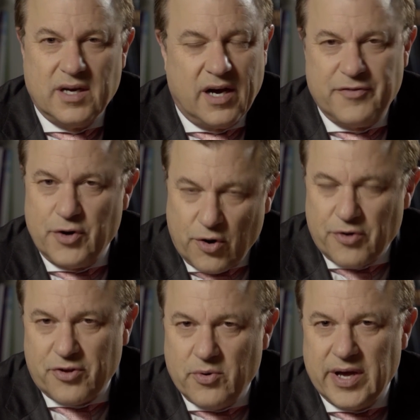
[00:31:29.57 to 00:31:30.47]
of an
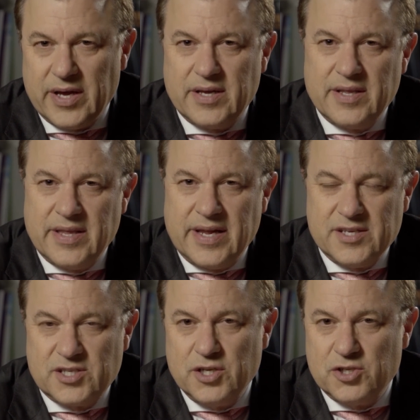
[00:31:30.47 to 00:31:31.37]
earthquake that
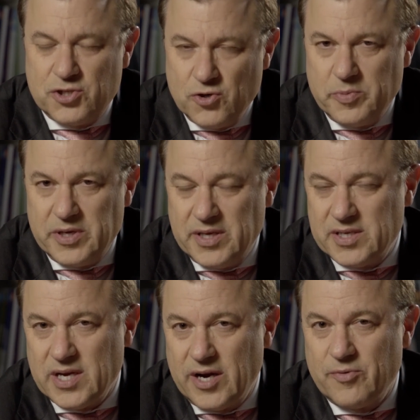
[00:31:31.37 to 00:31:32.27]
is consuming the
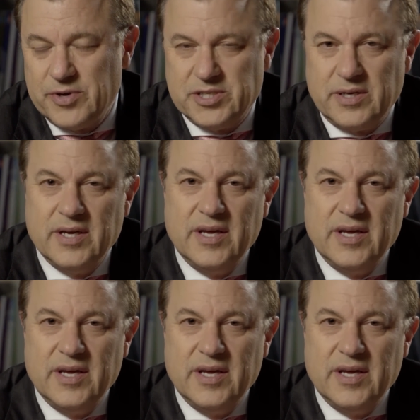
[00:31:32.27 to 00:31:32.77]
entire region.